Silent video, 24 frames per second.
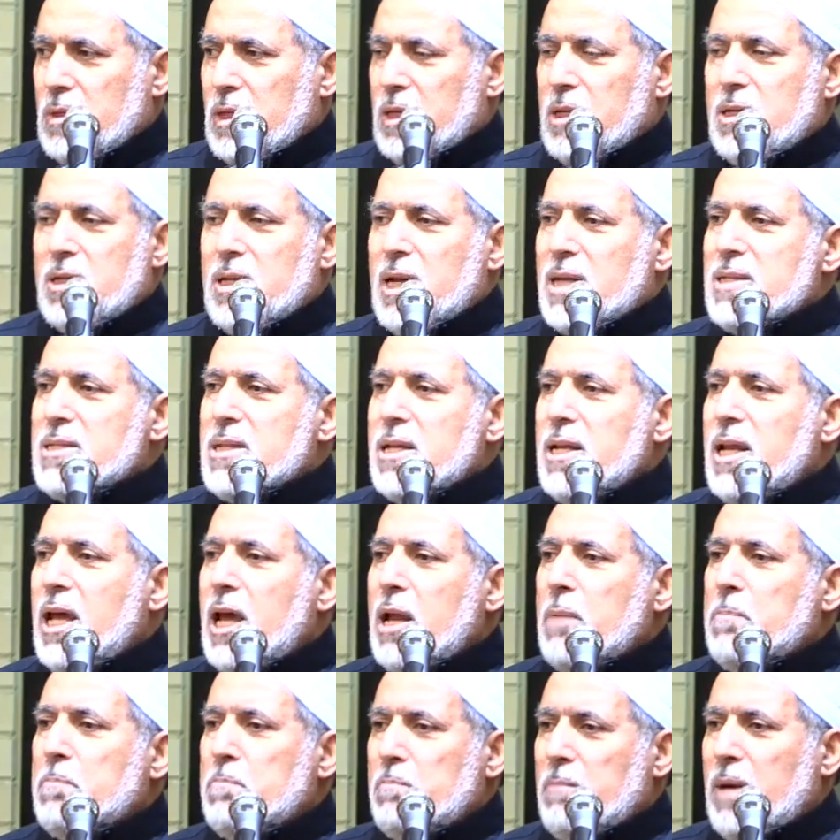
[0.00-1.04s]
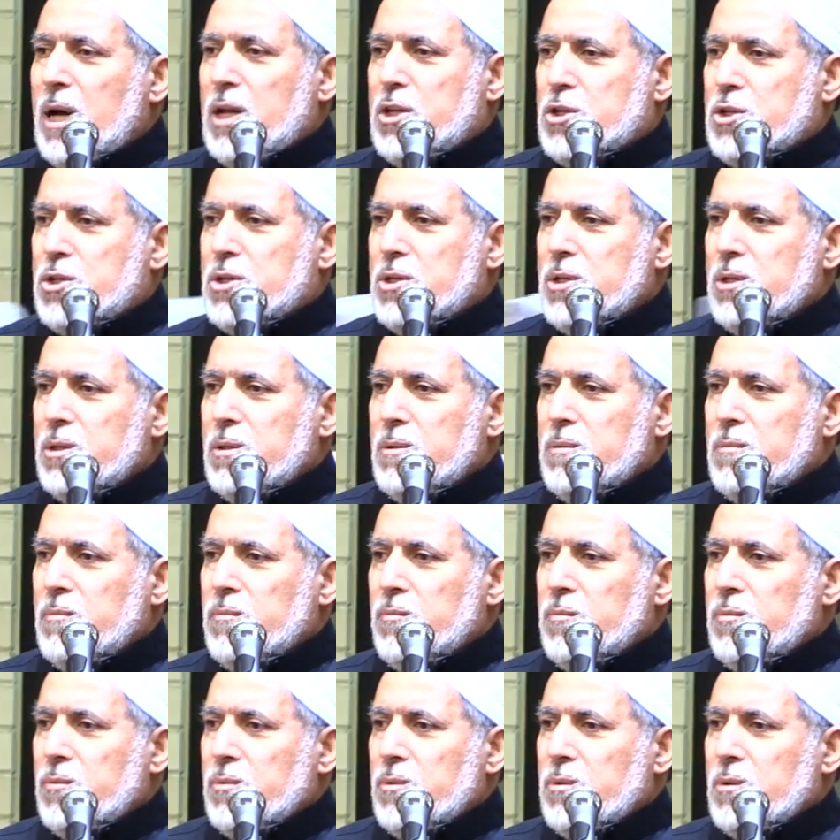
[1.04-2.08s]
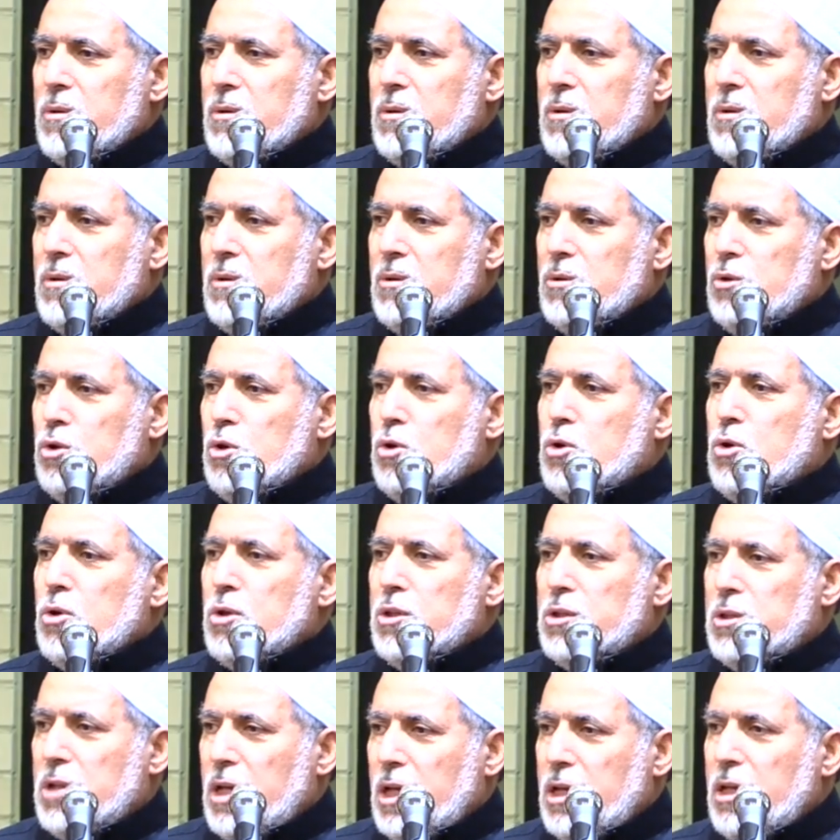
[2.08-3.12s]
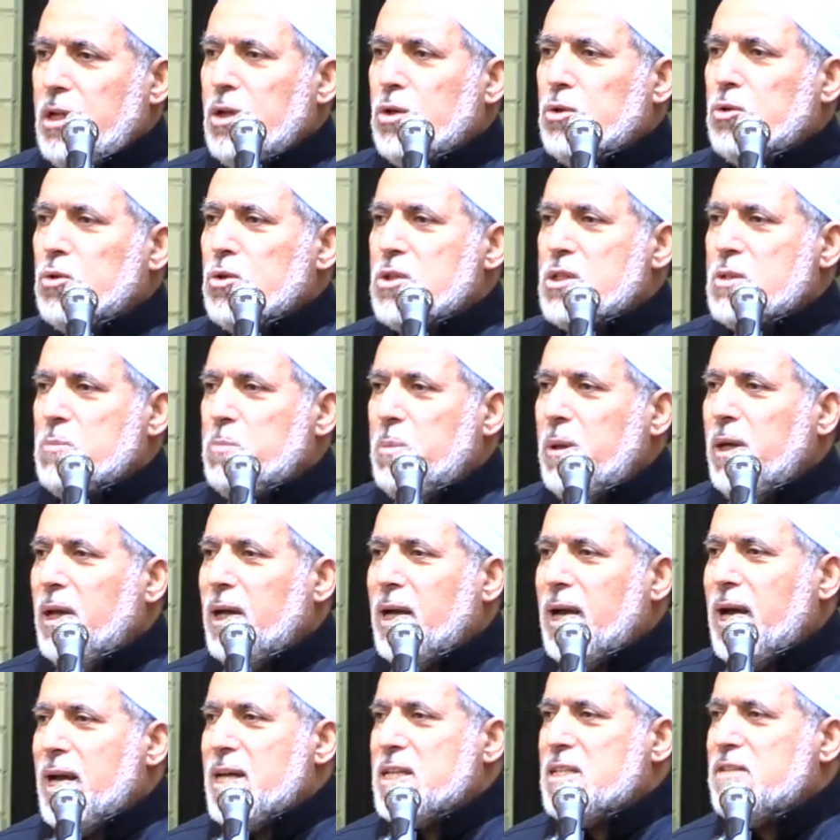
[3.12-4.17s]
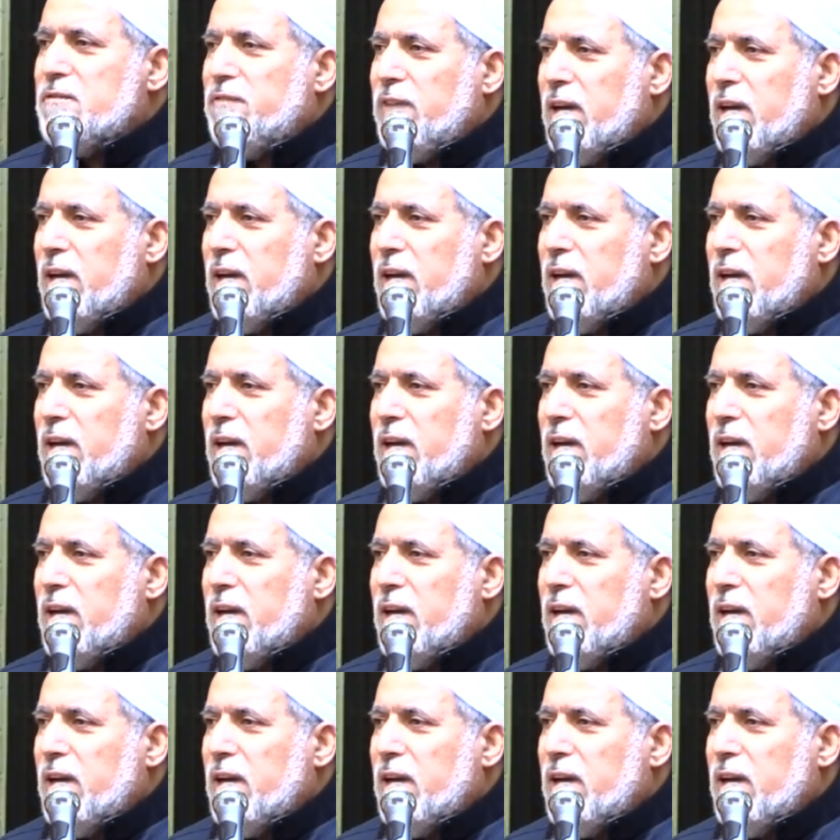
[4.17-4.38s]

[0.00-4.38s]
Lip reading: It doesn't help much to continue to speak as